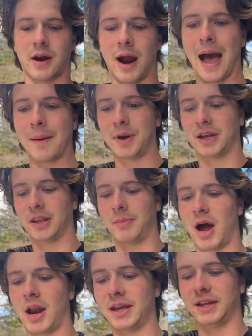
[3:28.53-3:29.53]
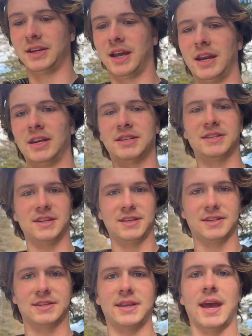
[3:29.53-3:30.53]
happening in the body in a diseased
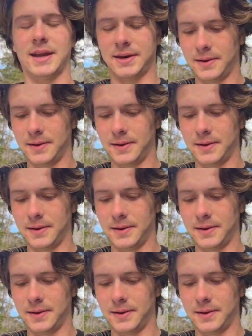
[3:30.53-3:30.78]
state.